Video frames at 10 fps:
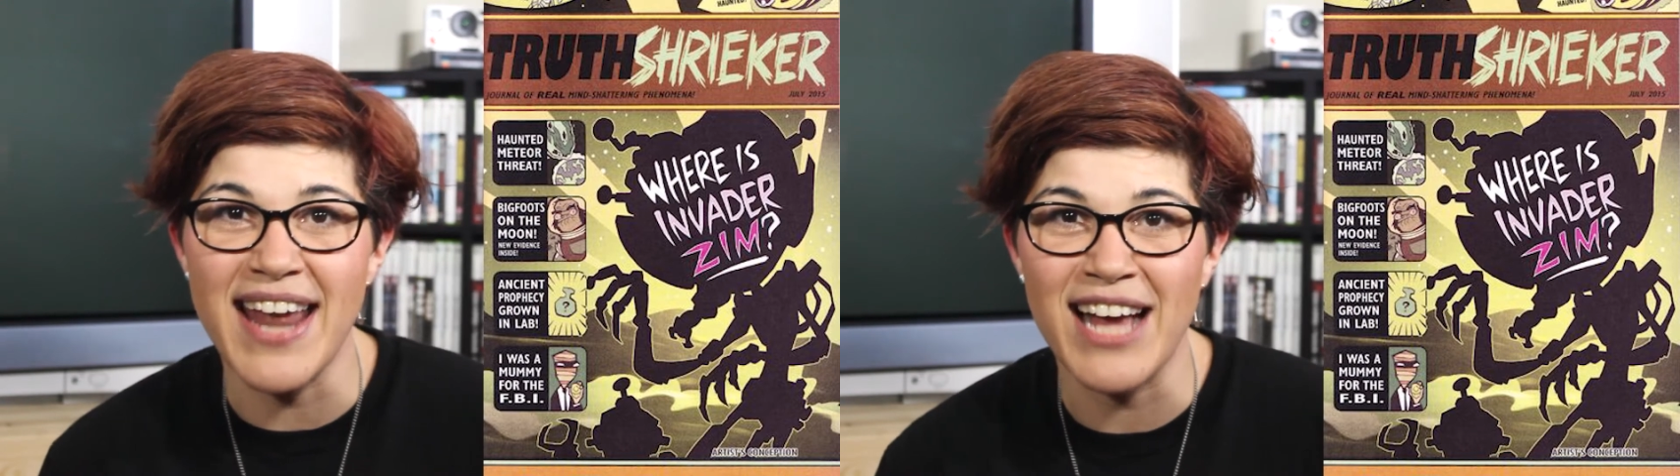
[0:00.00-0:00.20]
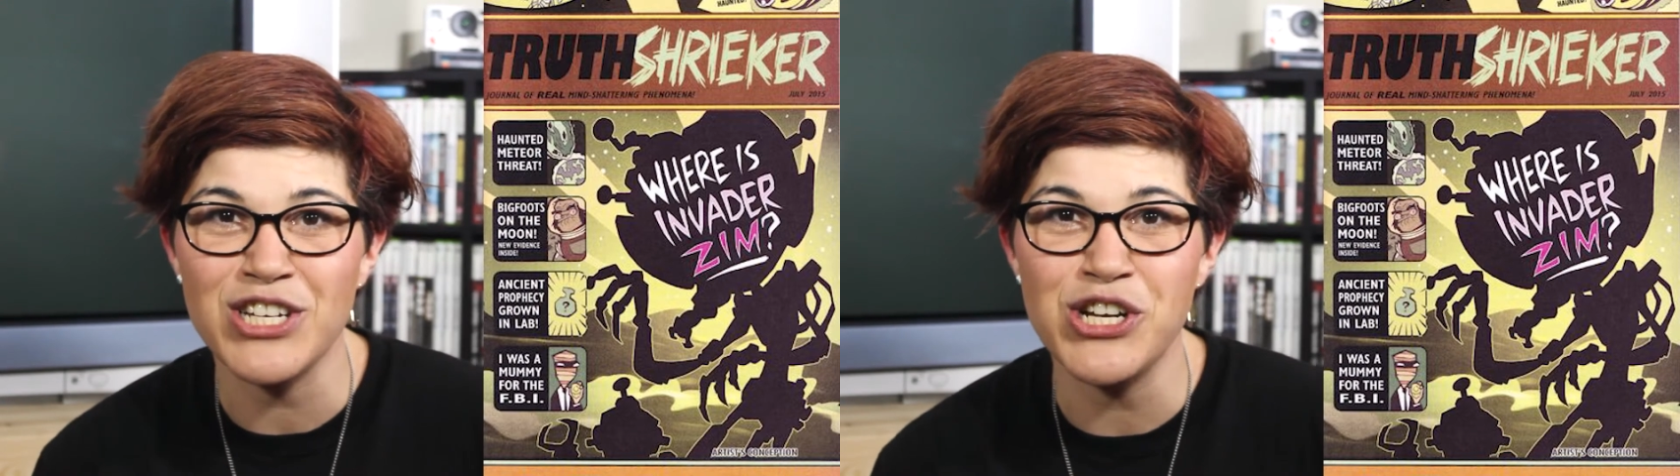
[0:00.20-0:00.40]

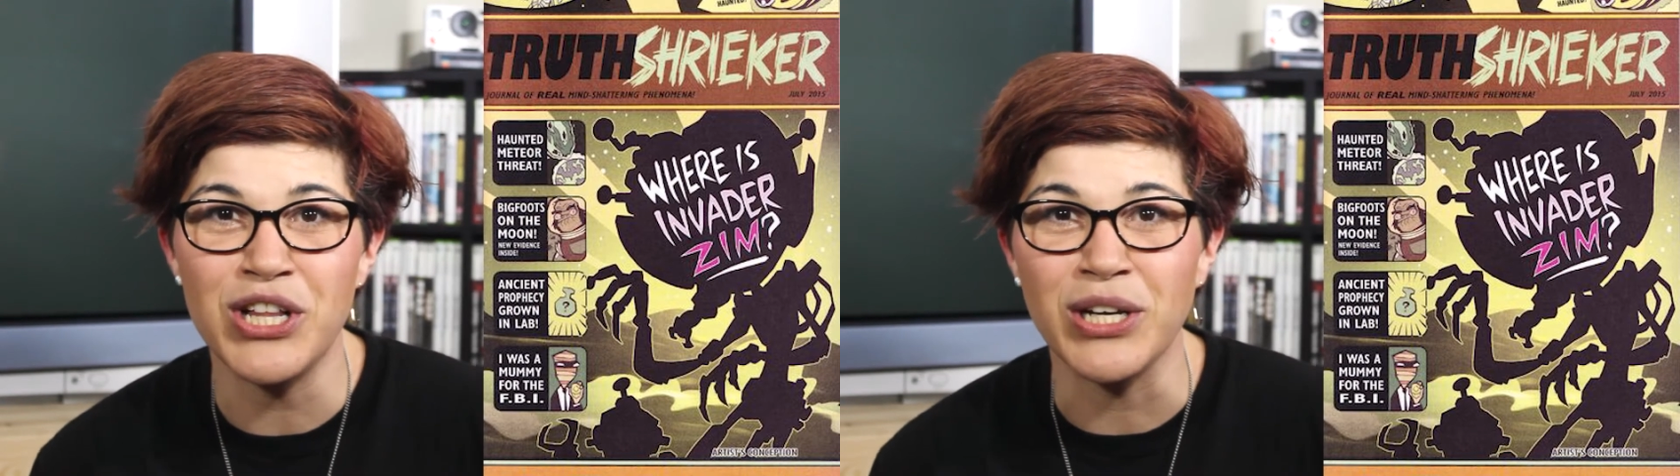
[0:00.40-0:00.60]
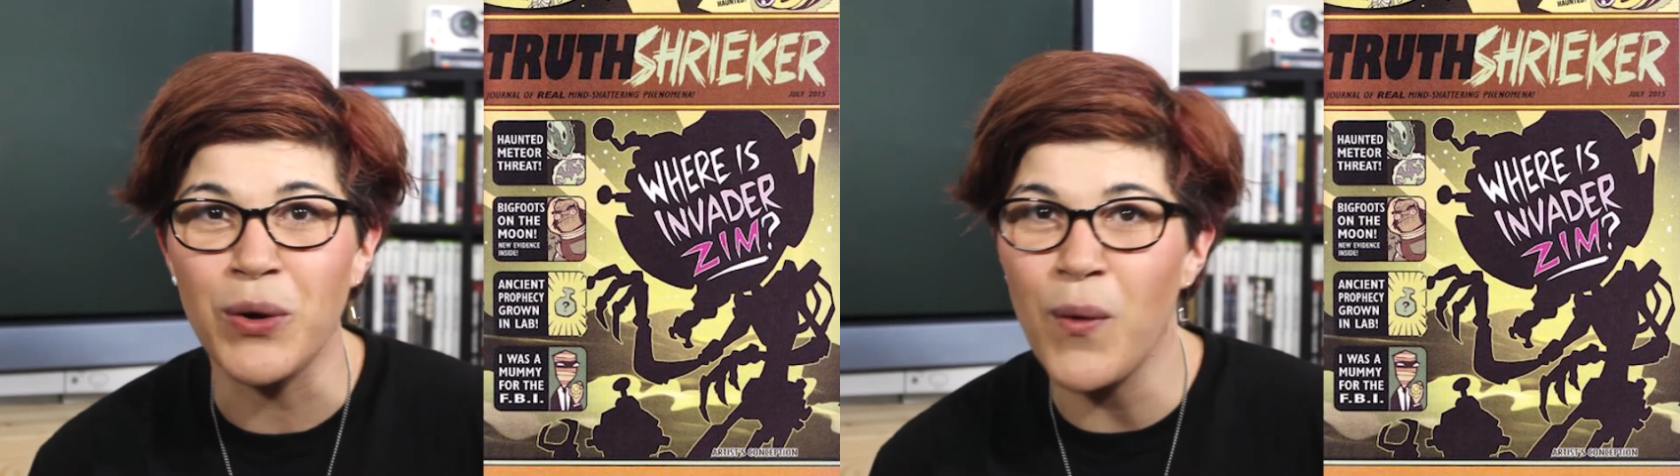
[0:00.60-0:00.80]

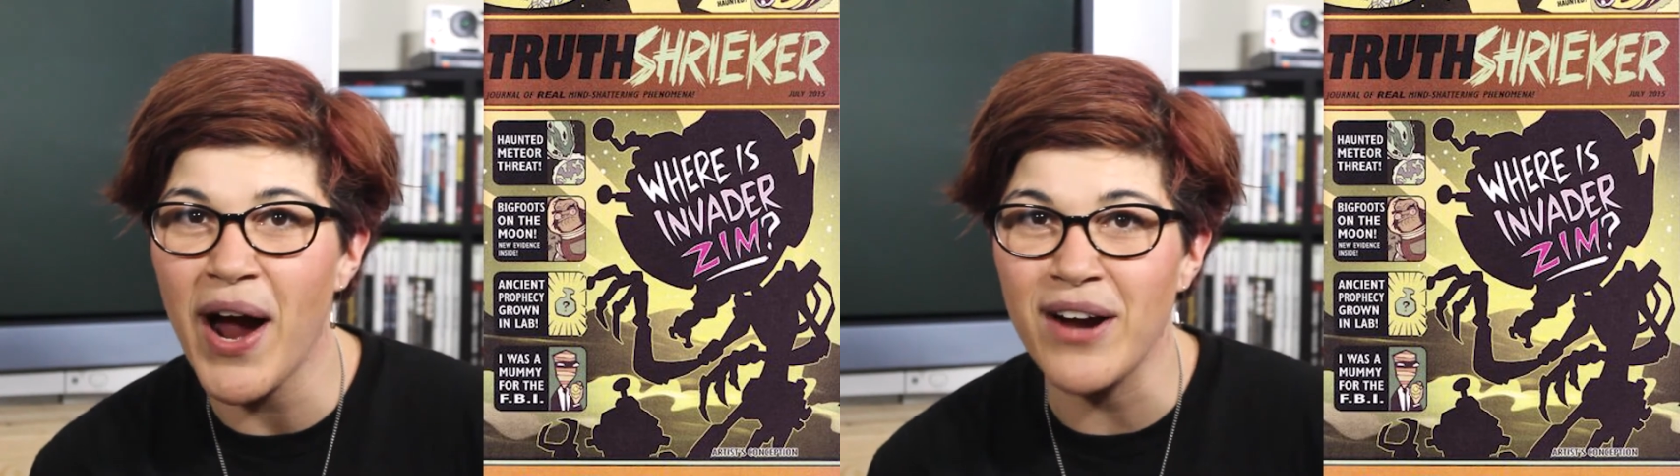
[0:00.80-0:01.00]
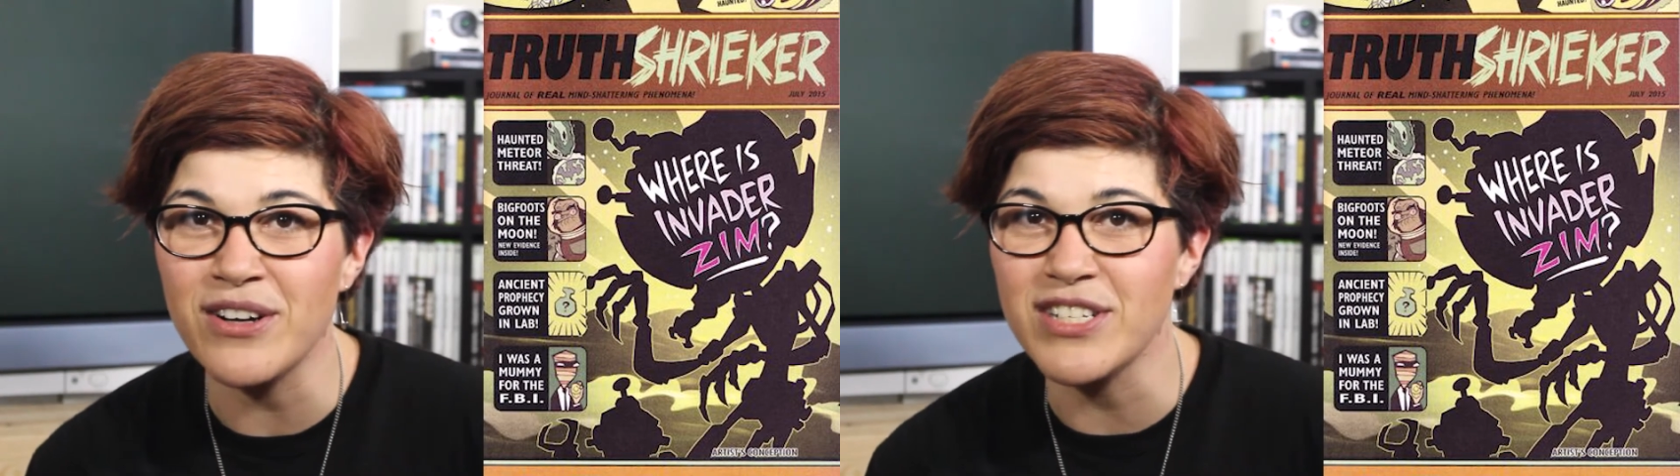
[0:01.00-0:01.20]
National
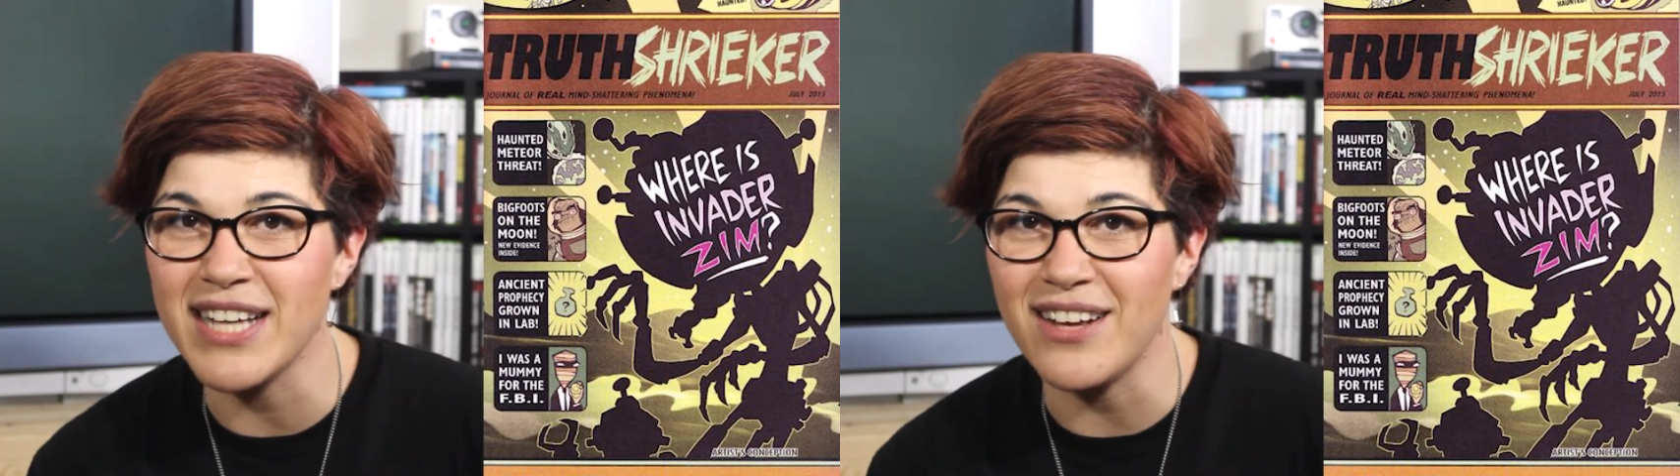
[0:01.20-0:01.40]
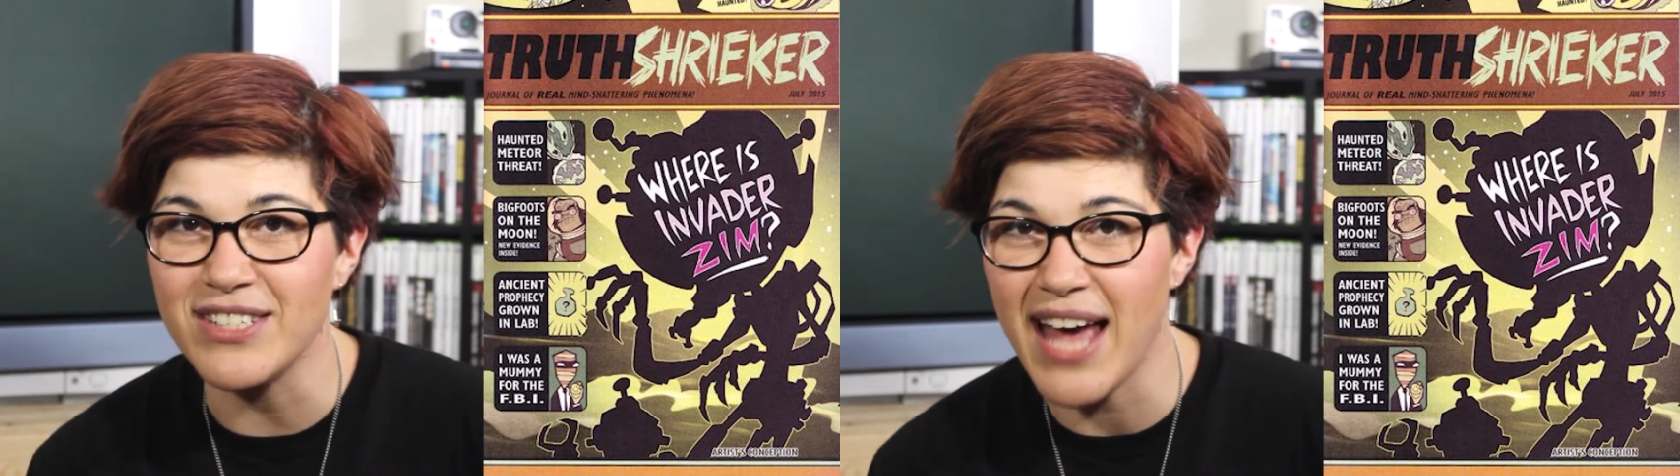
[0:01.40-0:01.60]

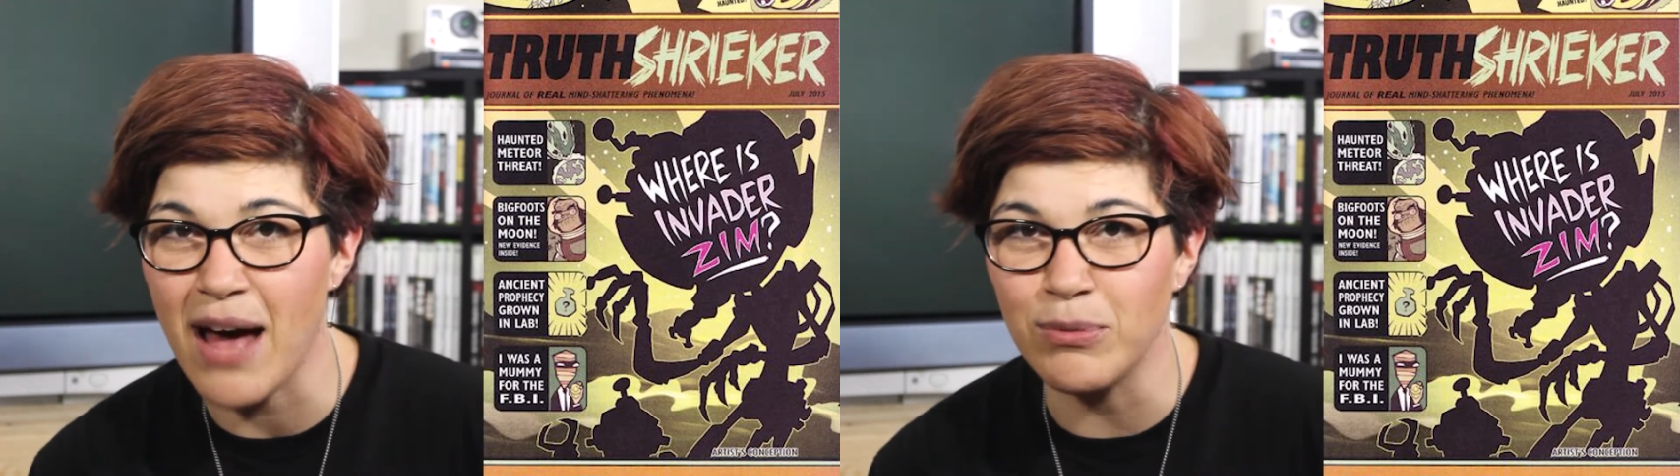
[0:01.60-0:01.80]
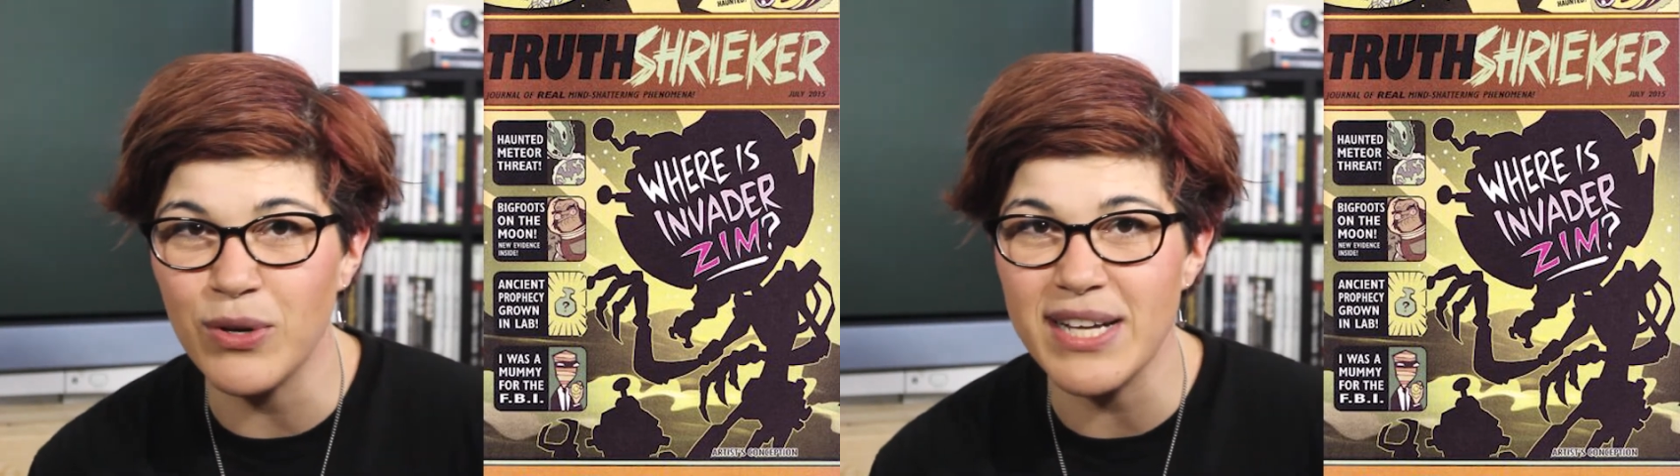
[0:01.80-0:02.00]
Enquirer-style
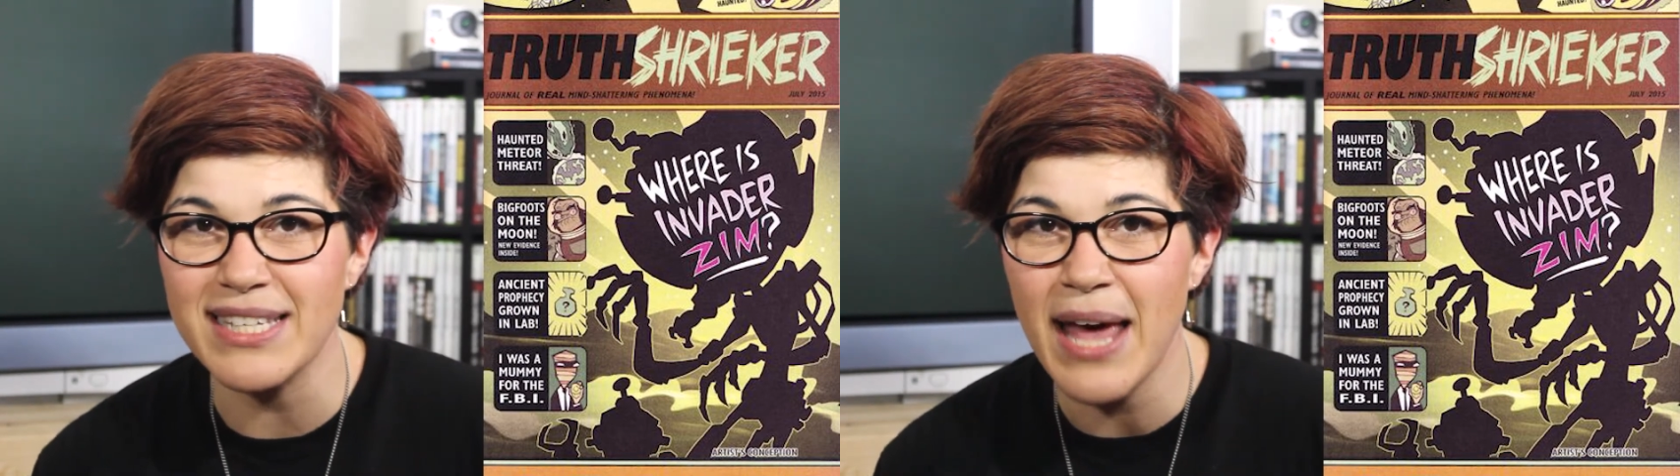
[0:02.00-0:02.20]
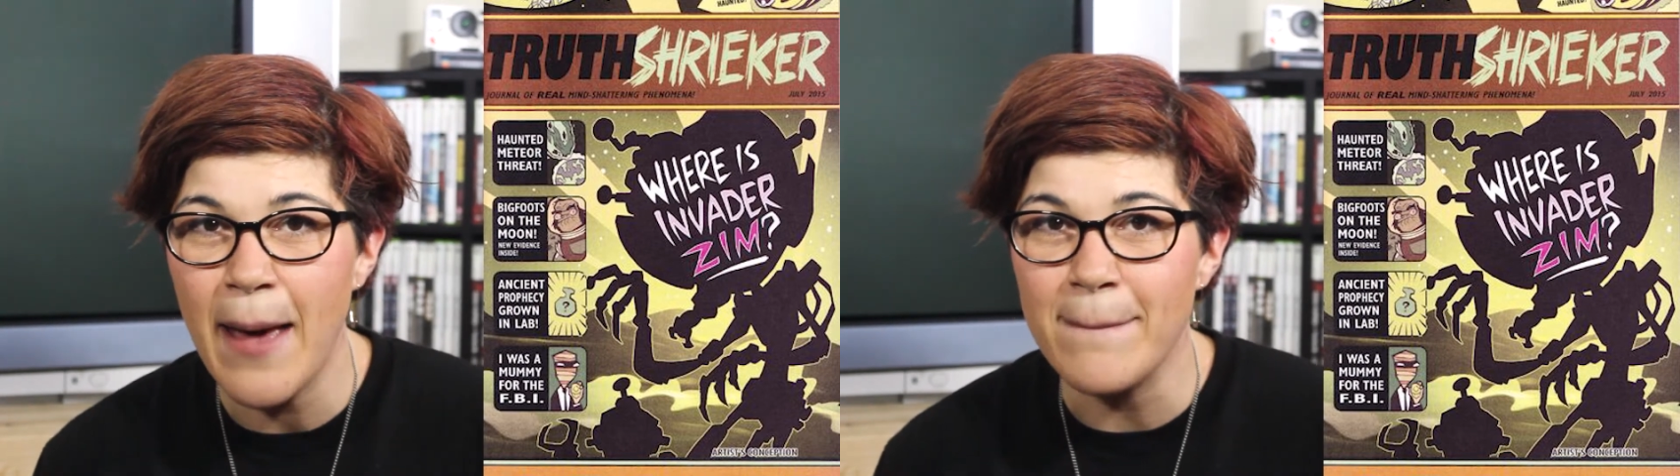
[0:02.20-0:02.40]
tabloids